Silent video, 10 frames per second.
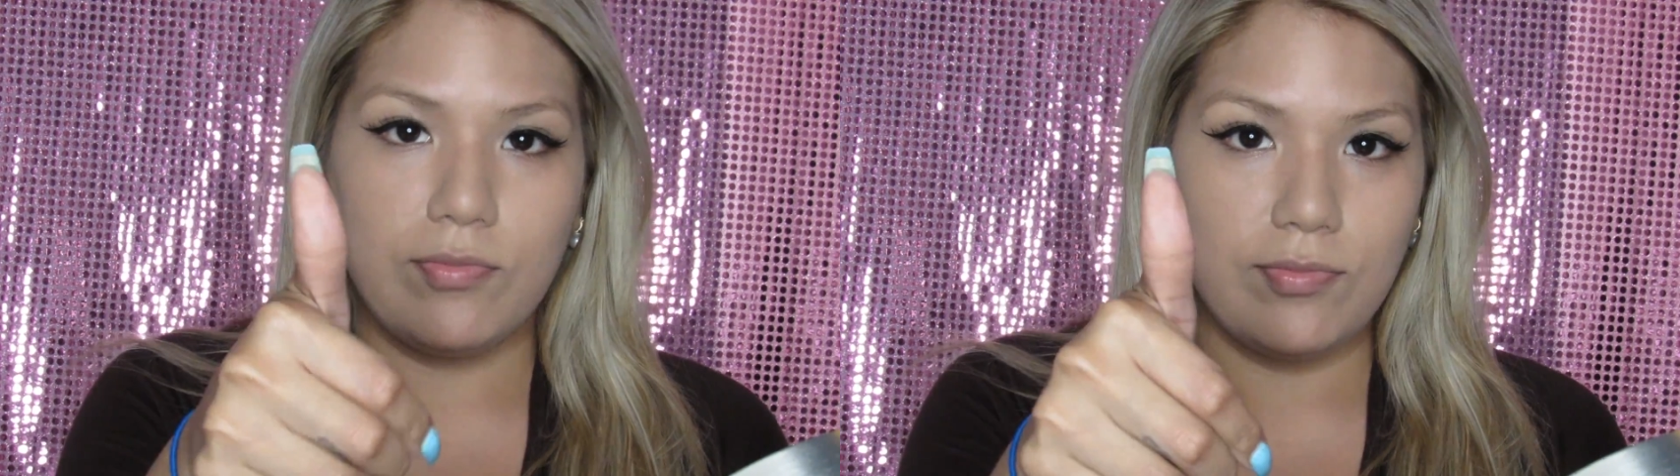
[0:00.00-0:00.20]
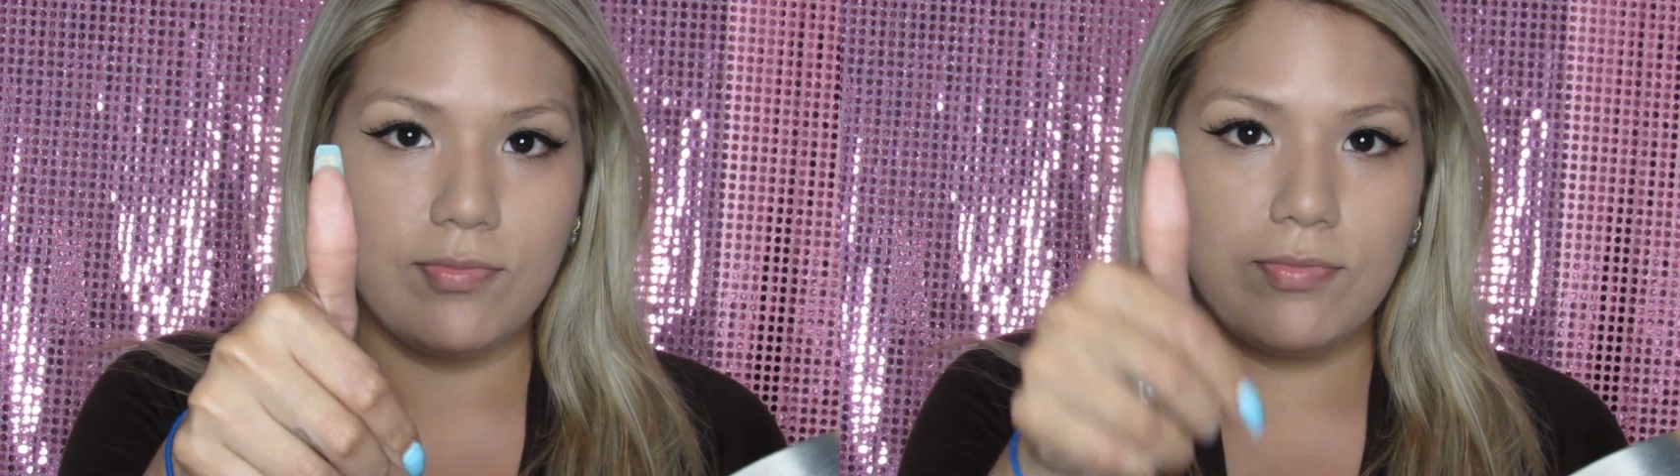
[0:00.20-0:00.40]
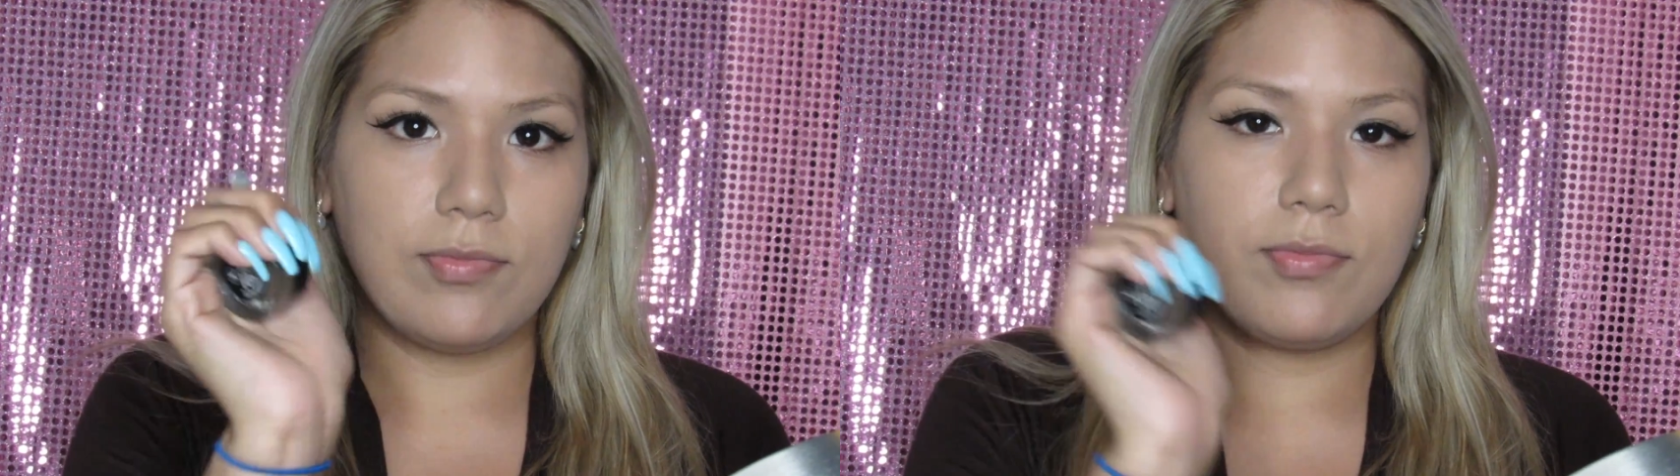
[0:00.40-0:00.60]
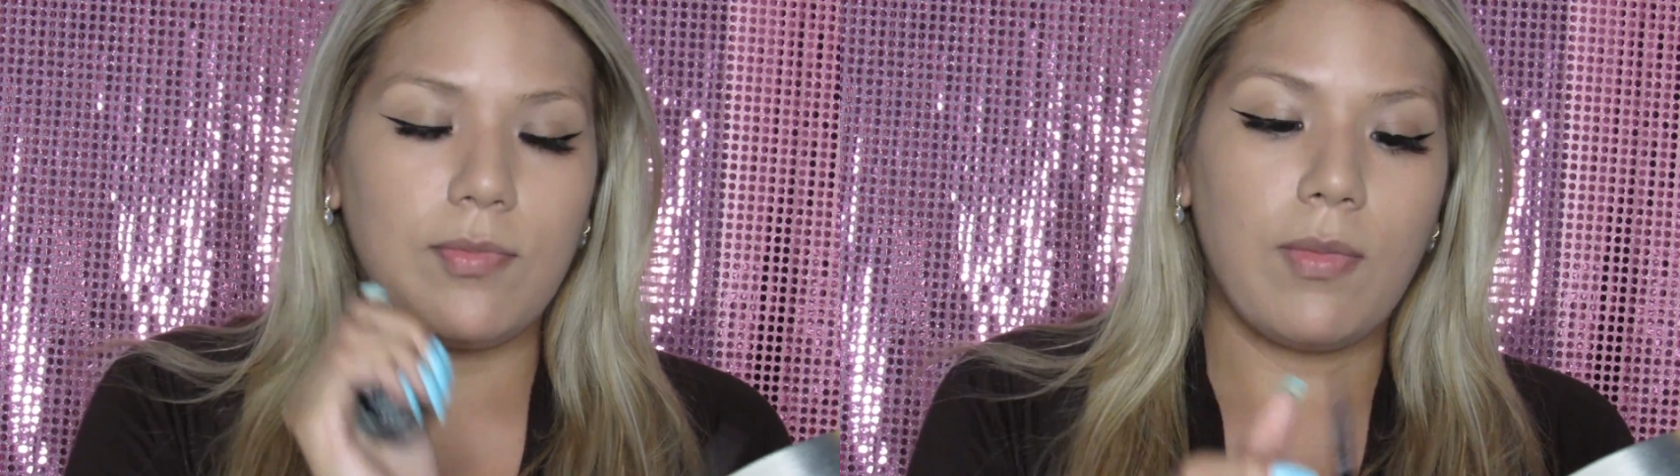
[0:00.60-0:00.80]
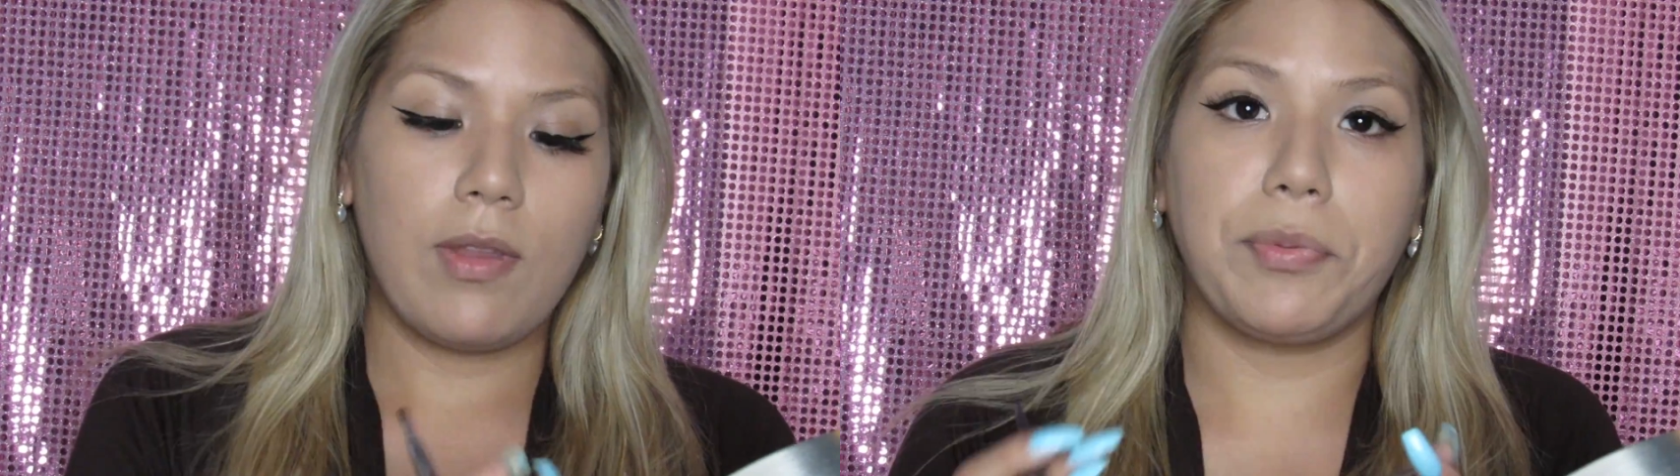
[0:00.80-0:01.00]
on how
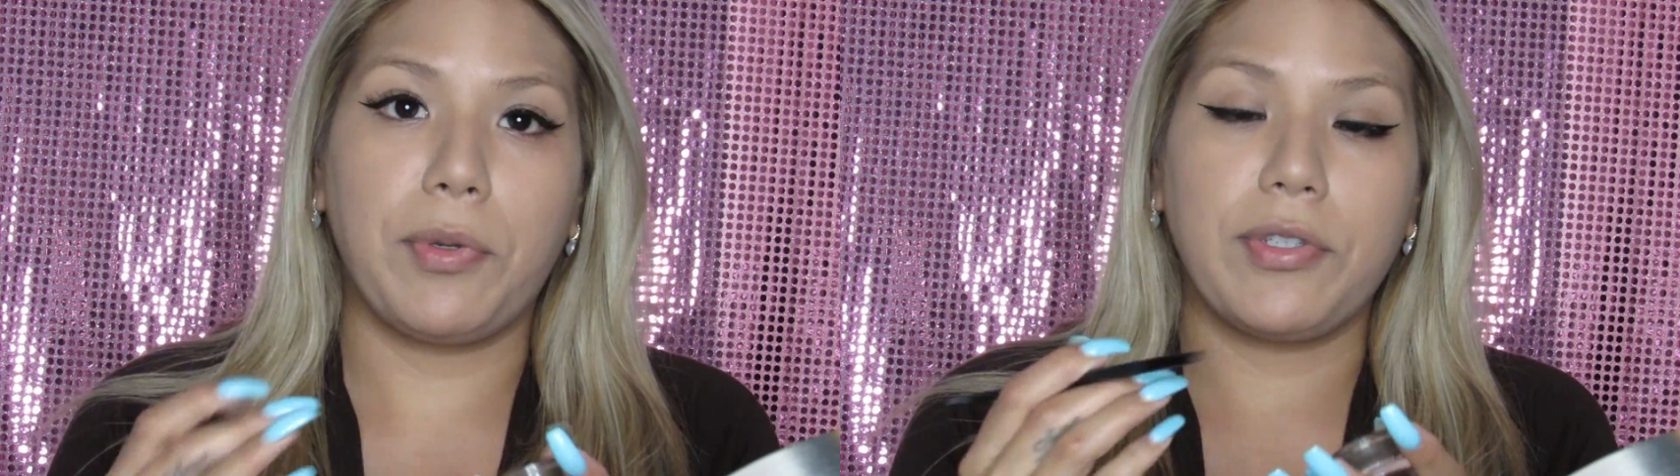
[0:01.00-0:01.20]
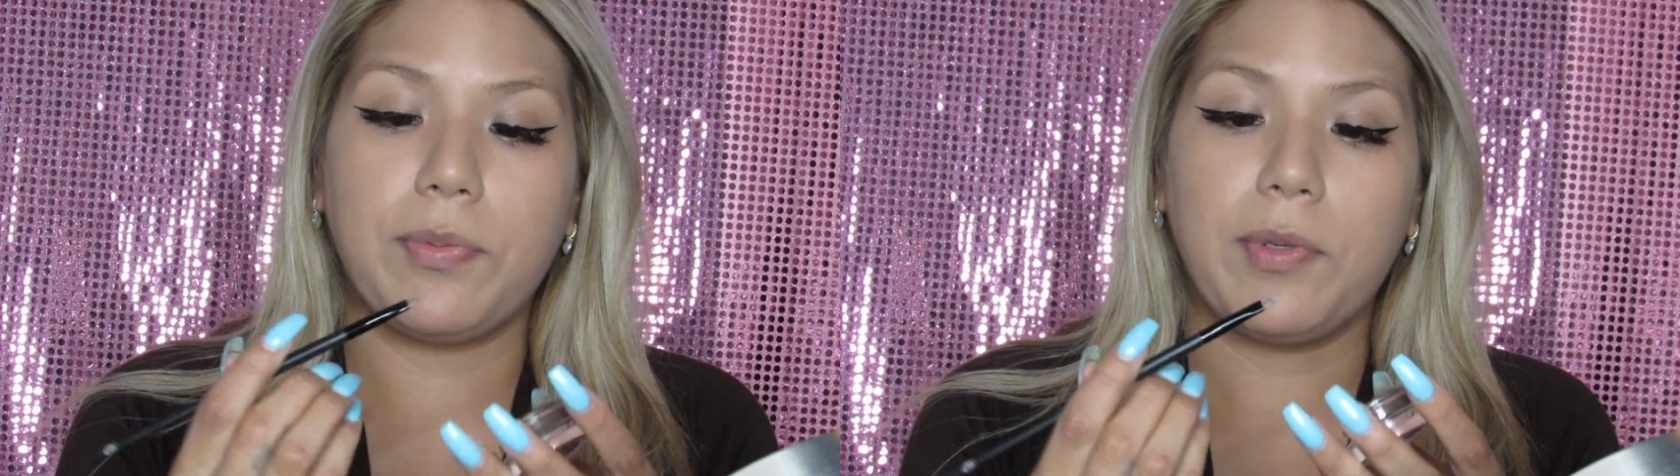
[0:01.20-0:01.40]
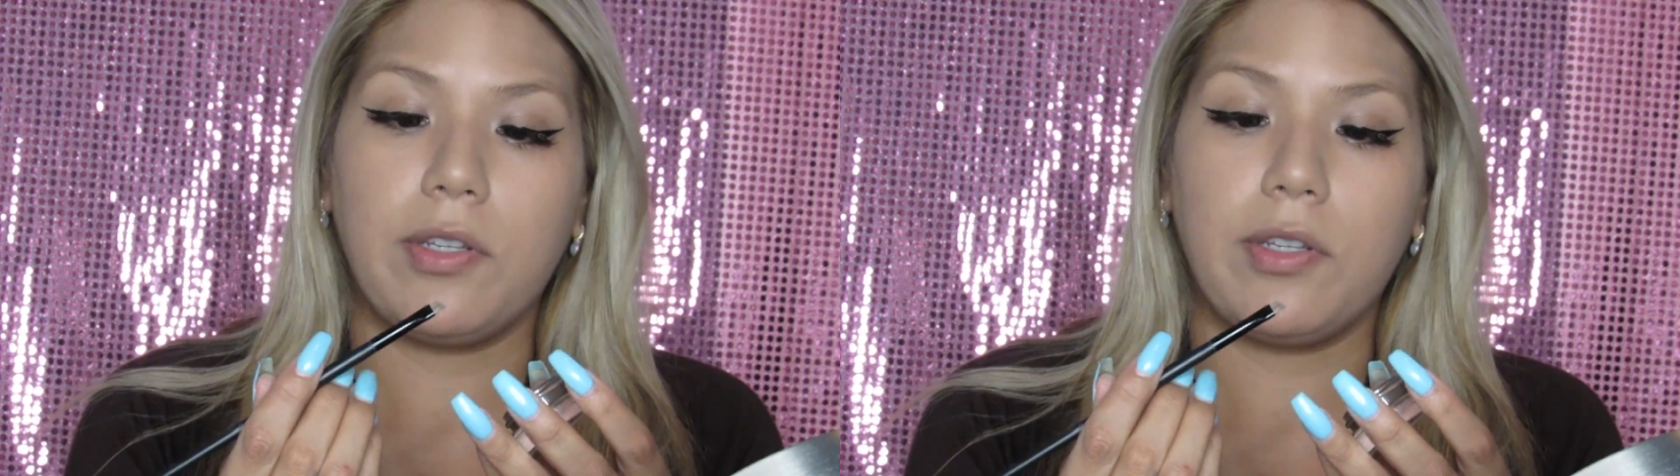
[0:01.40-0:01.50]
to obtain the